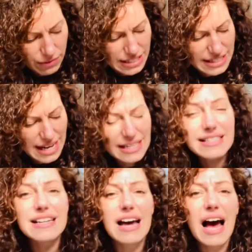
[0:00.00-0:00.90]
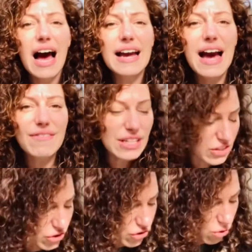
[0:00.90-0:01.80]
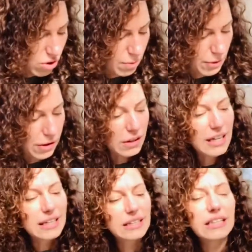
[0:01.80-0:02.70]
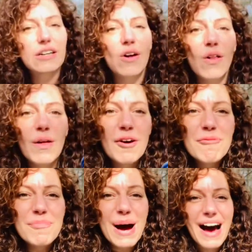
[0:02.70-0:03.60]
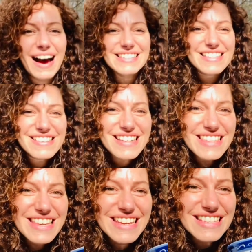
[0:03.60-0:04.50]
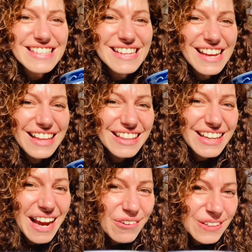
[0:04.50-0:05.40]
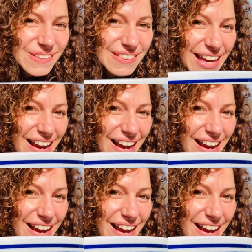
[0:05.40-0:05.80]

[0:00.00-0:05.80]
resist, I have these adorable little pots. Look at these. Look at how cute they